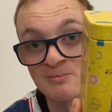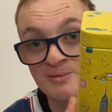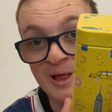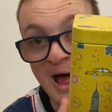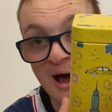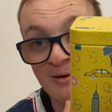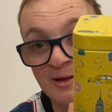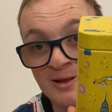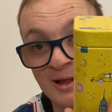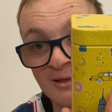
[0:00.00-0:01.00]

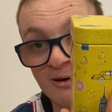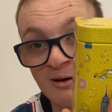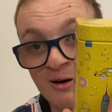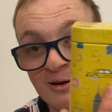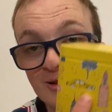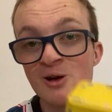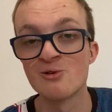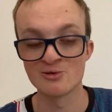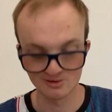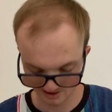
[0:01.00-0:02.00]
towers, and oh, so good.